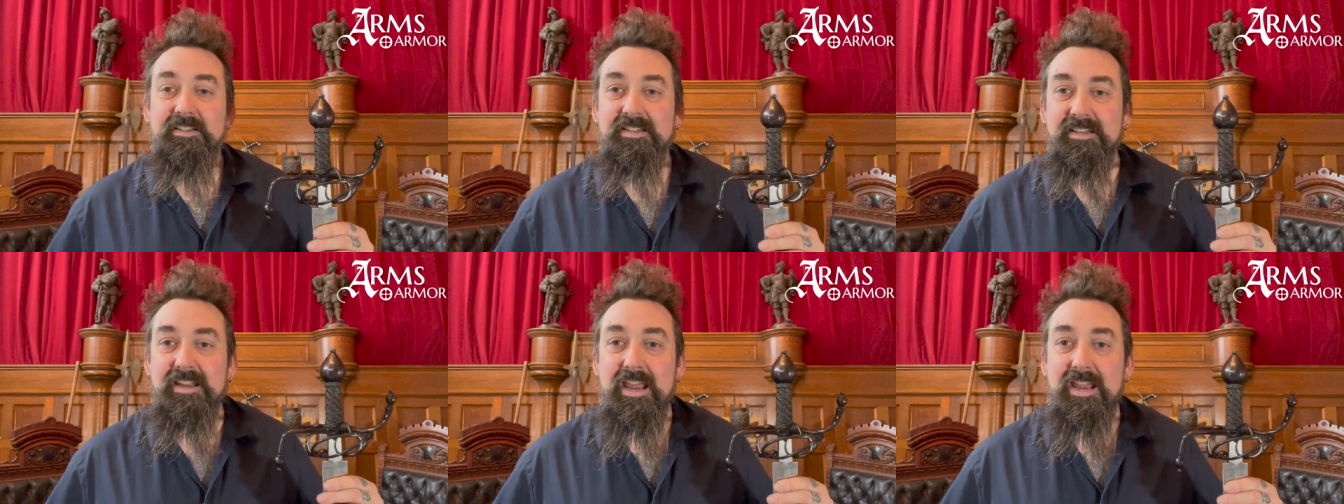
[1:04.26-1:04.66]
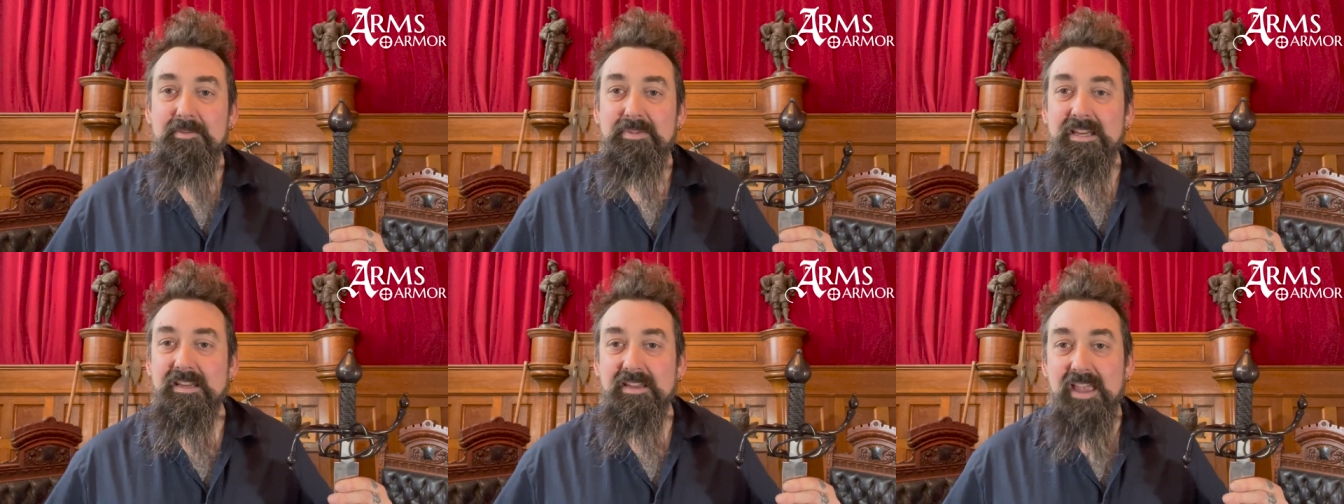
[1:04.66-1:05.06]
Today,
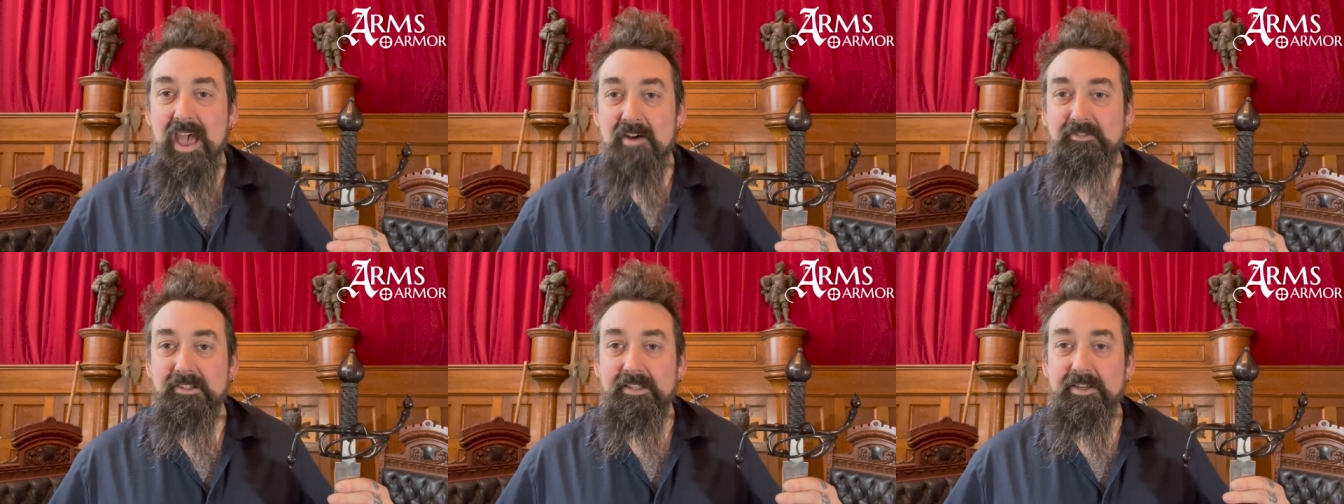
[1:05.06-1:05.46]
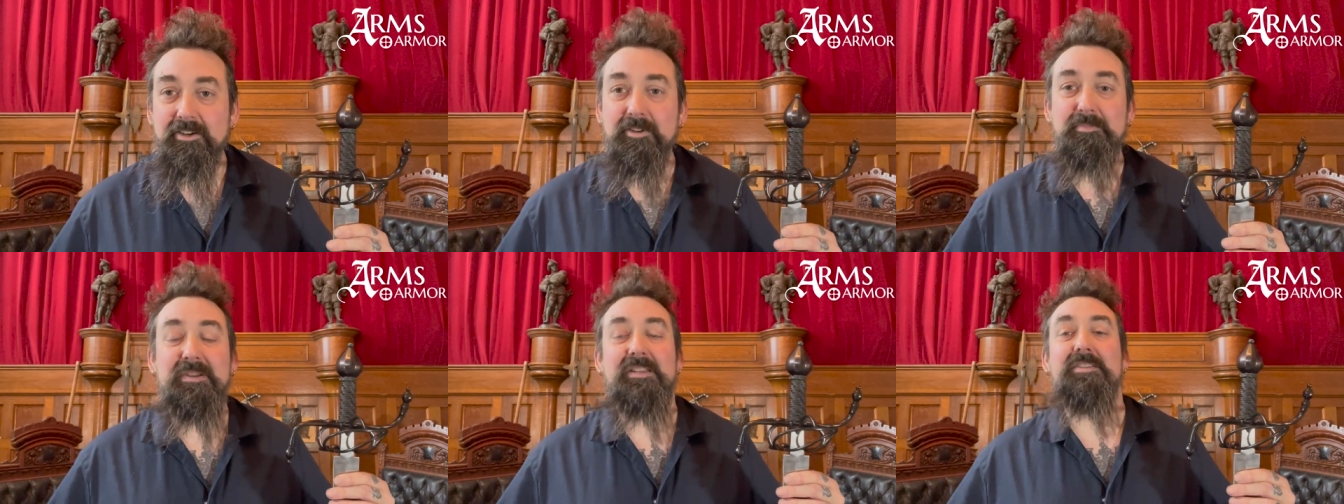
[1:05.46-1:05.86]
being cavalier
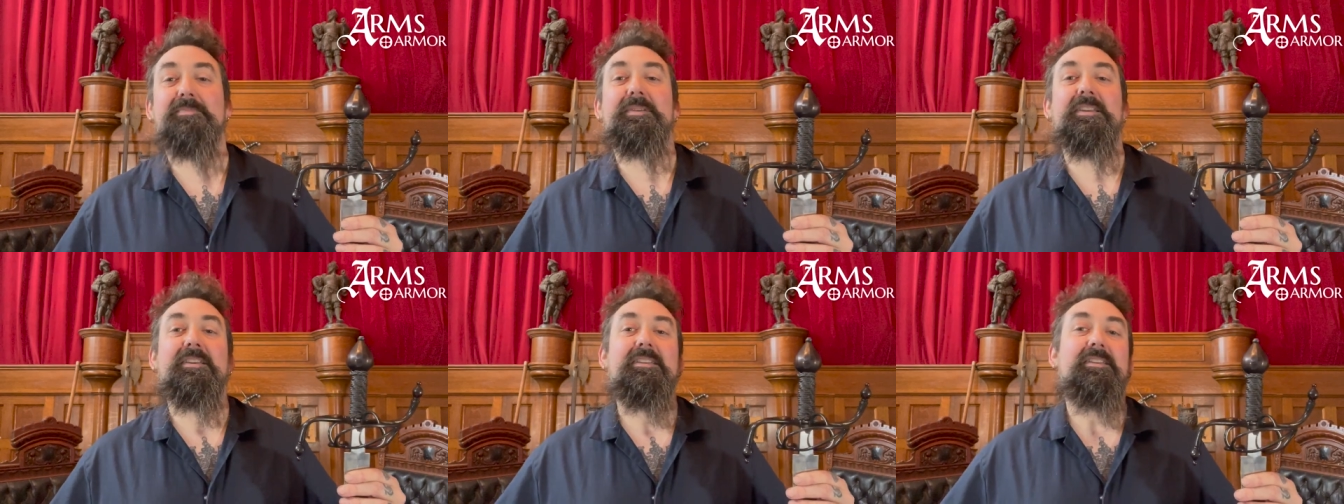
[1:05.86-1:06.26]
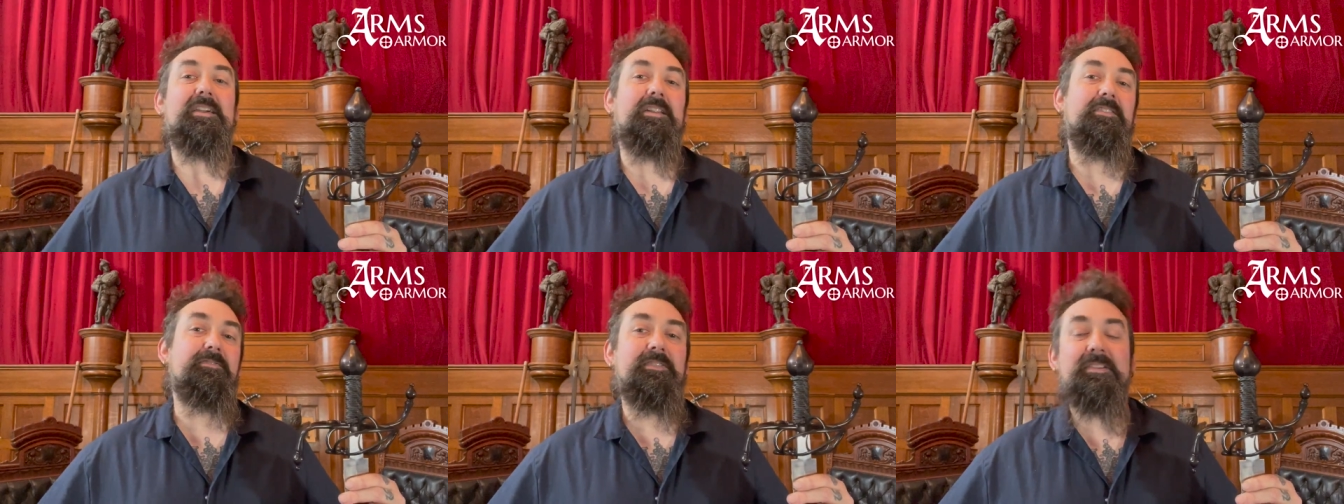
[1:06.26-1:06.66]
means being
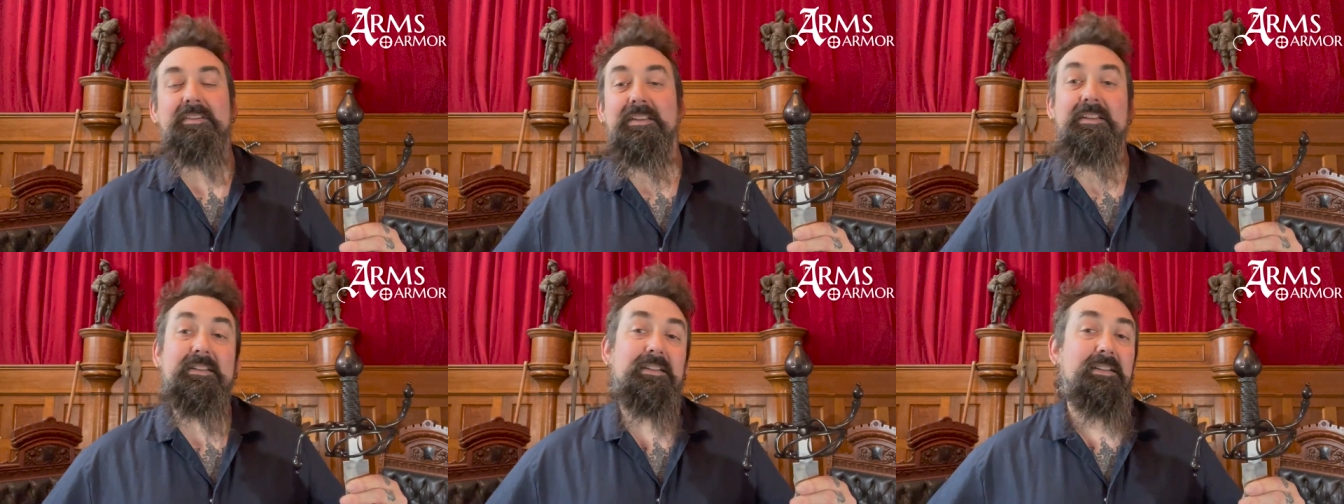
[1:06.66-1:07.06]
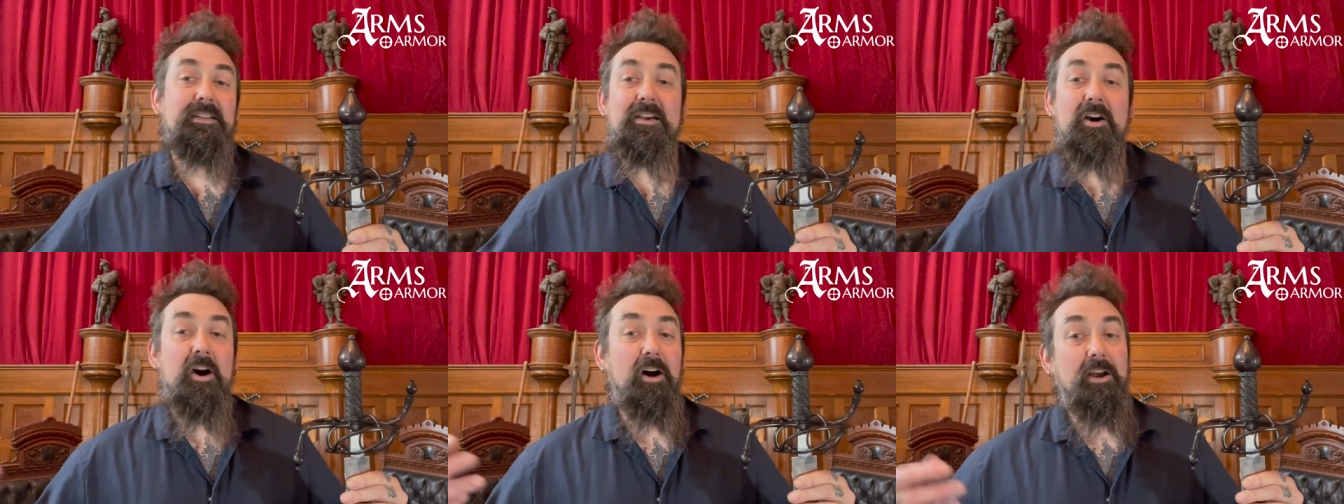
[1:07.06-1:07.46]
kind of
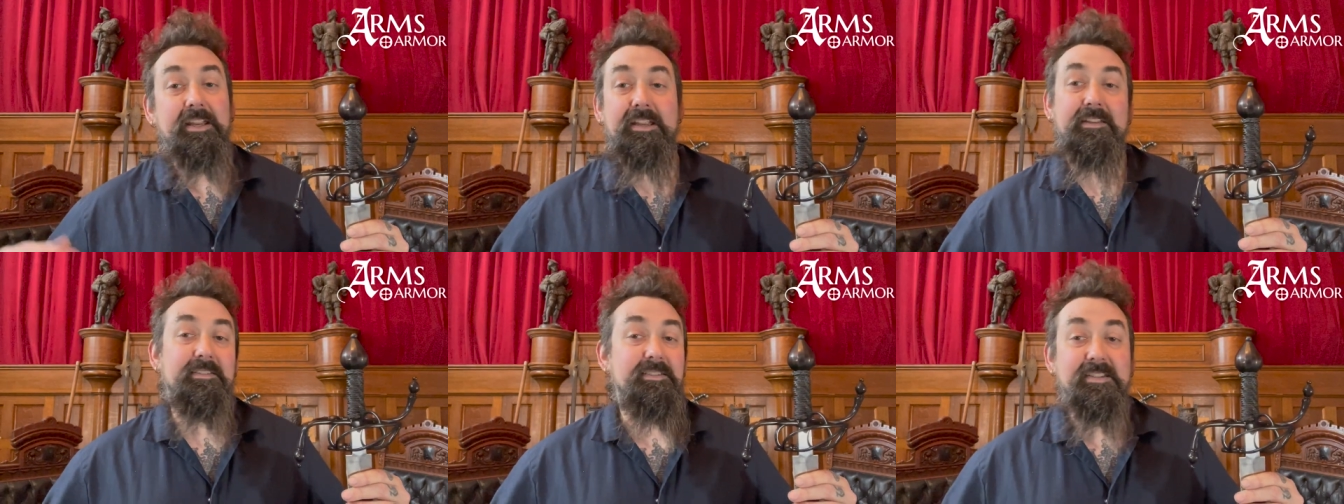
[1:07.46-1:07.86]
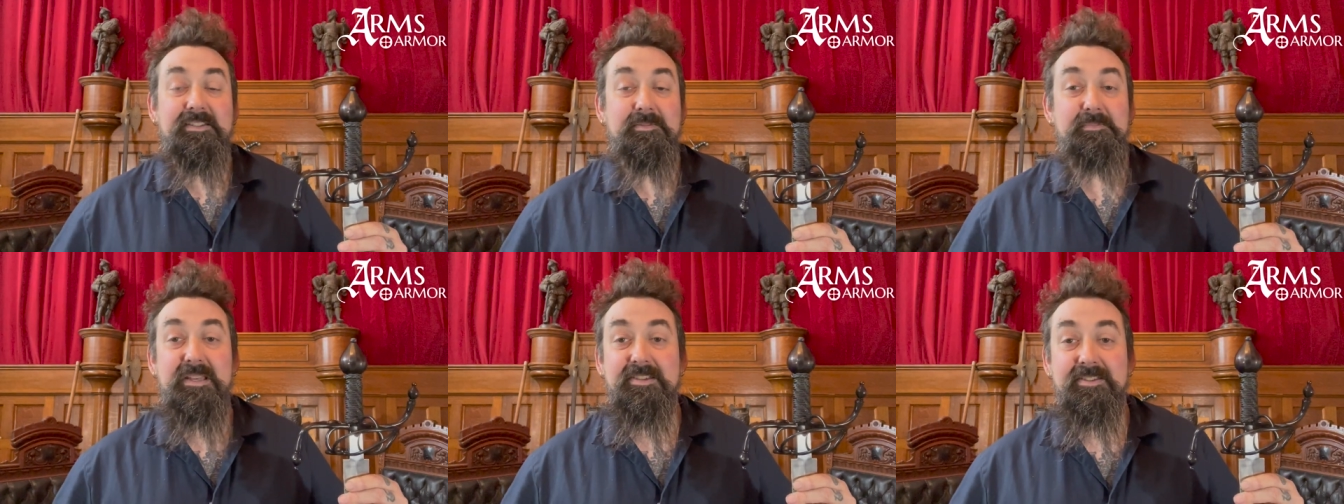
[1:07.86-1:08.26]
haughty and
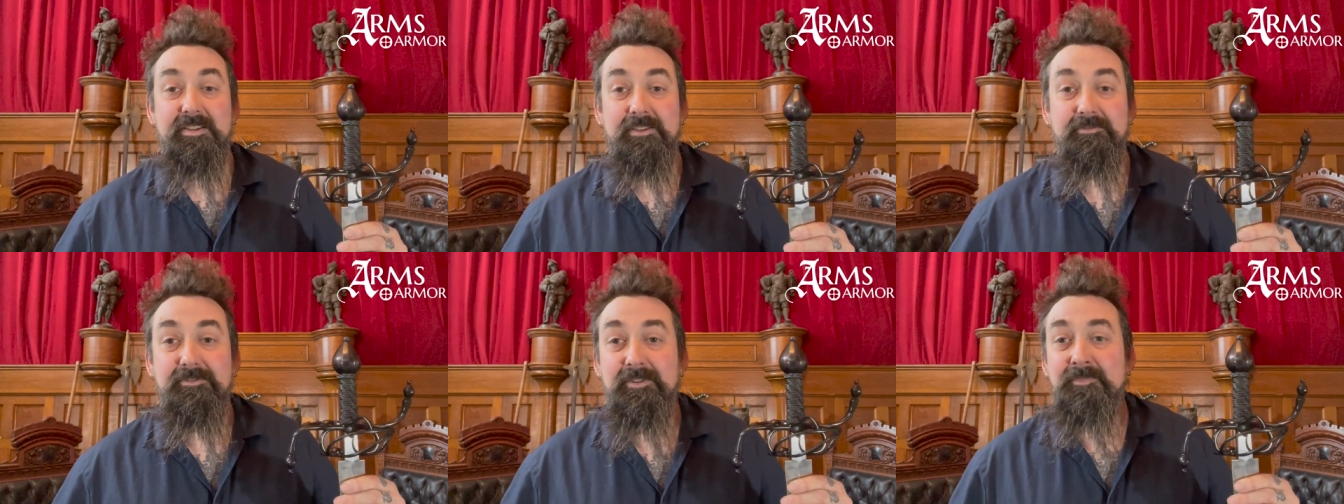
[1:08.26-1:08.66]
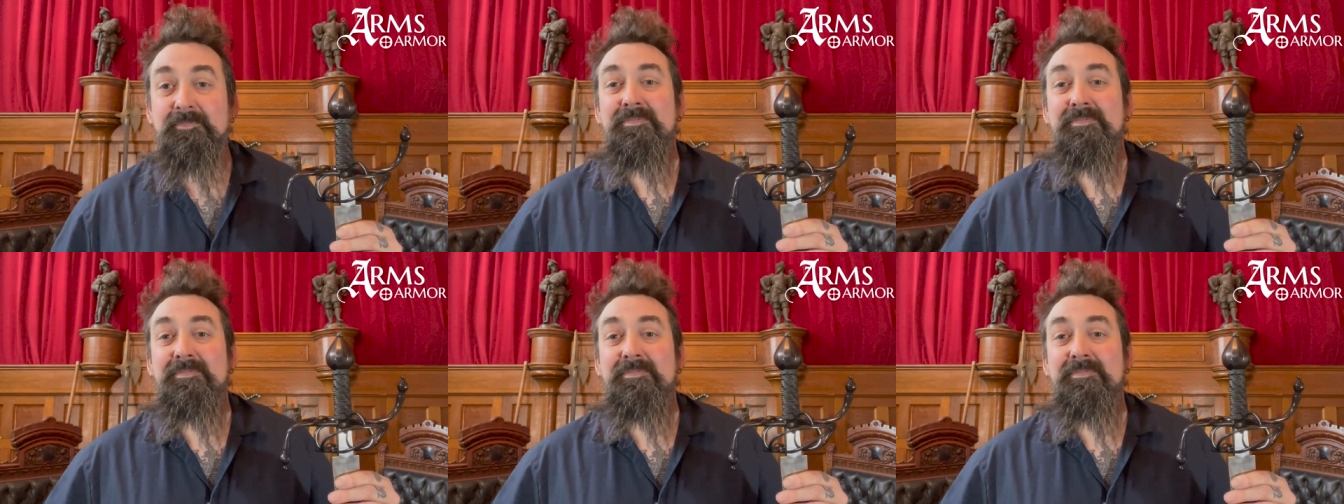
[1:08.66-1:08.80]
dismissive.